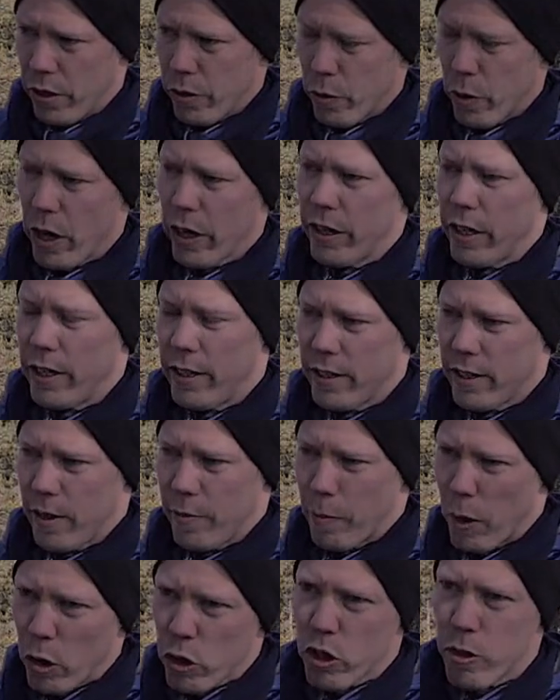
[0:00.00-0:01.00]
rod is the
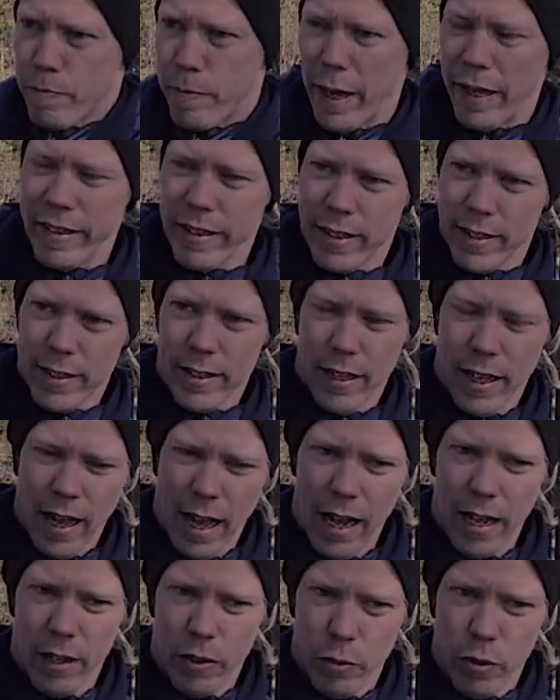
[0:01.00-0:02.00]
most bent
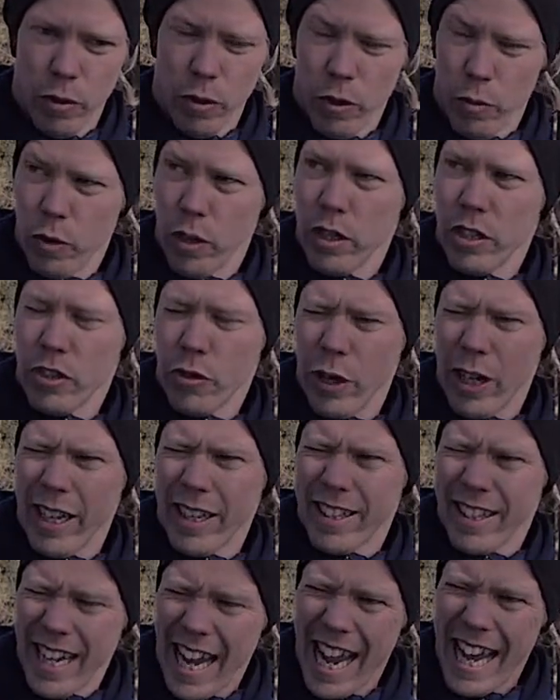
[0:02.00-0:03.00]
straight
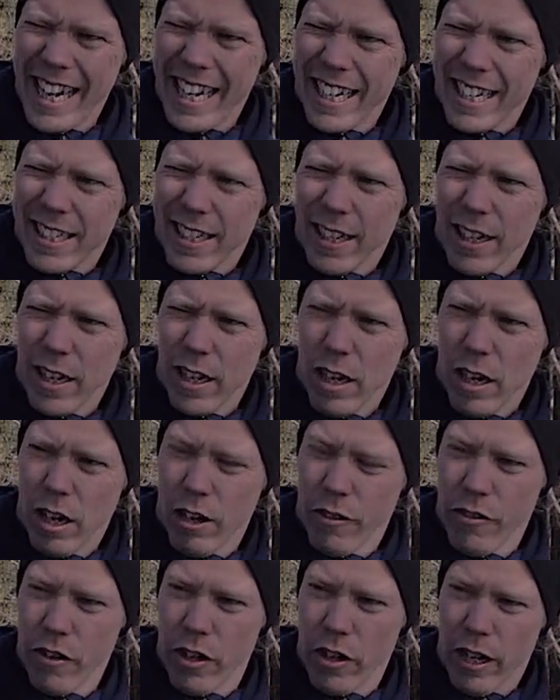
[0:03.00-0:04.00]
at the end
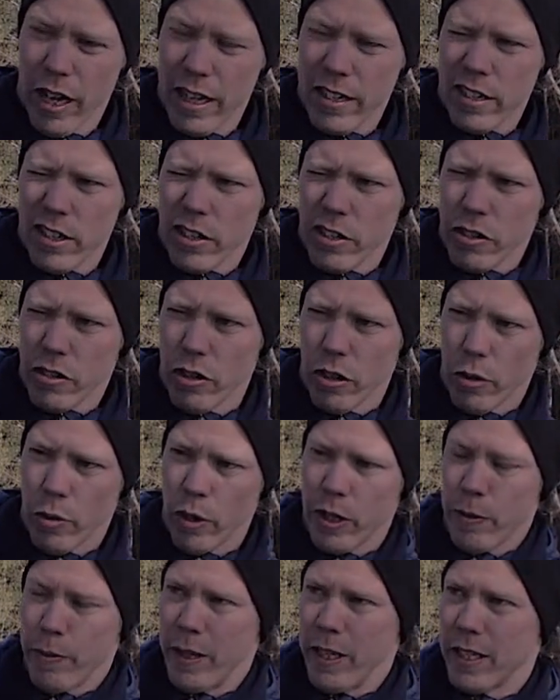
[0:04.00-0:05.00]
of your casting stroke,
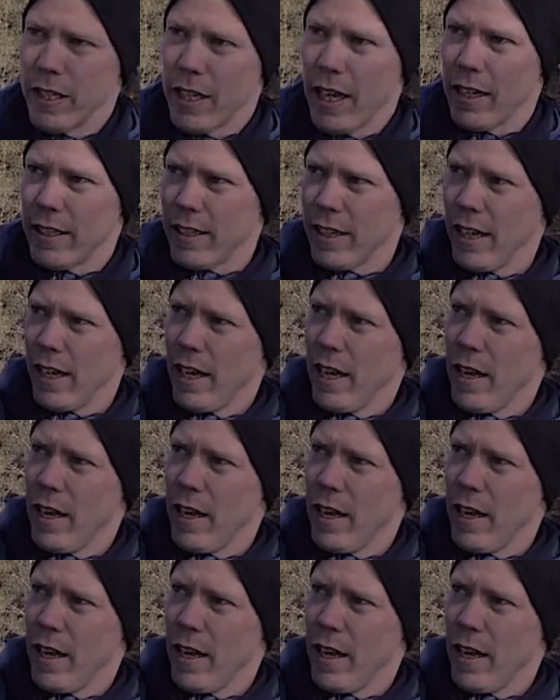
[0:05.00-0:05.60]
which means that